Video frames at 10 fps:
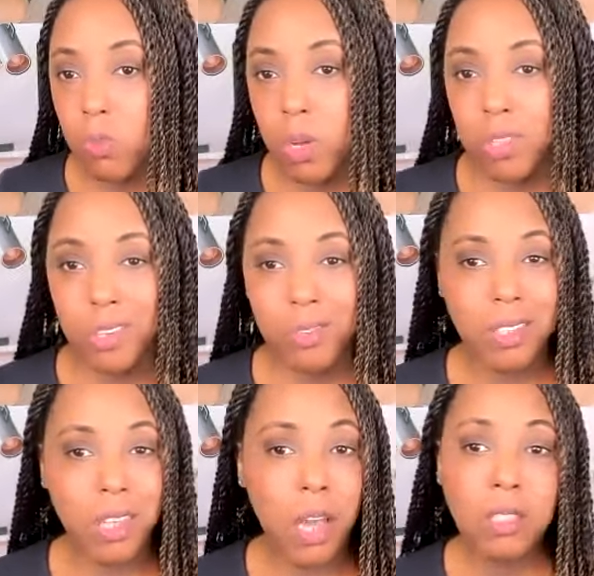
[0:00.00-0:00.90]
Whether you
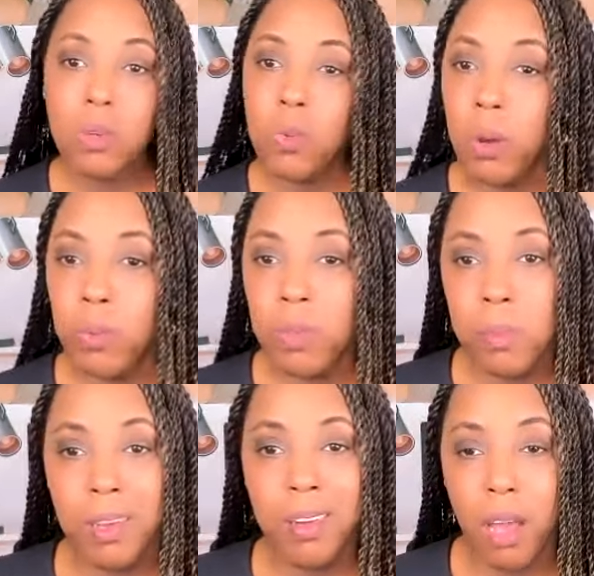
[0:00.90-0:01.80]
decide to work with
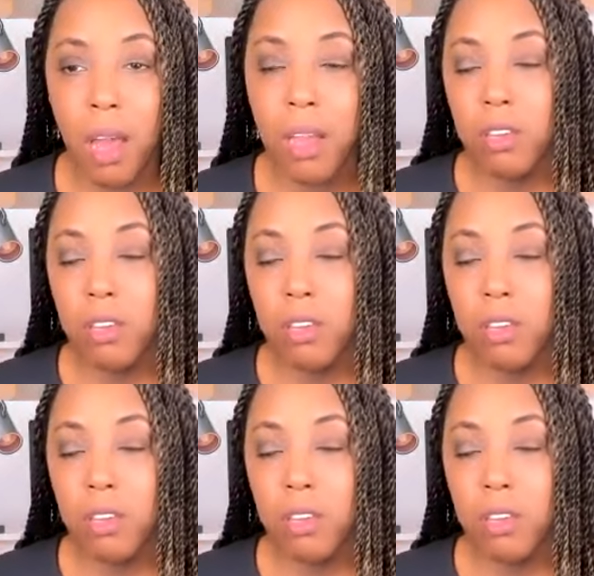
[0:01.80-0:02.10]
me or not,